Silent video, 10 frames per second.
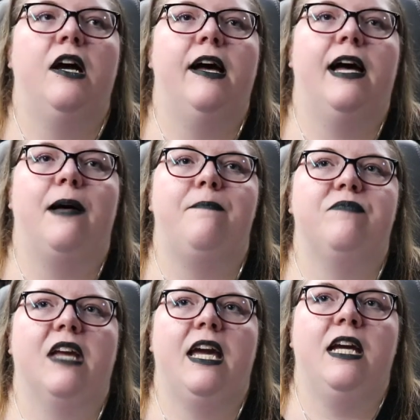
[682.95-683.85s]

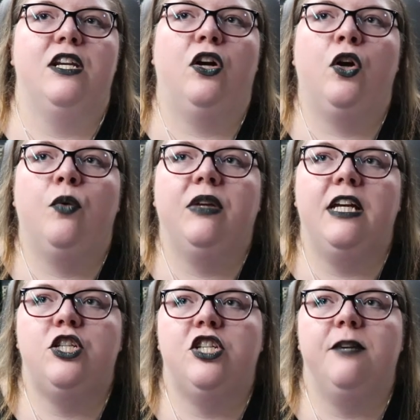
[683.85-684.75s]
um, and her
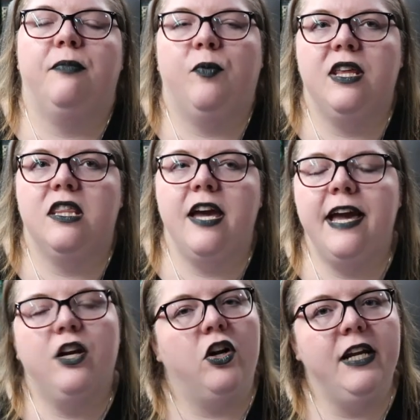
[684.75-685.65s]
relationship with
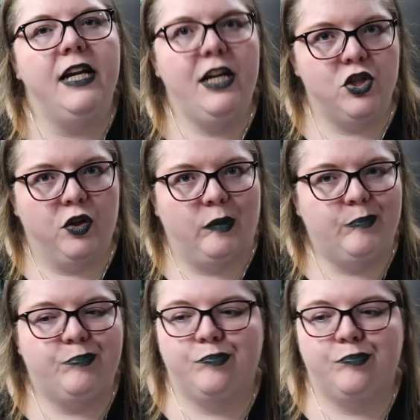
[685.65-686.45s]
a guardian angel.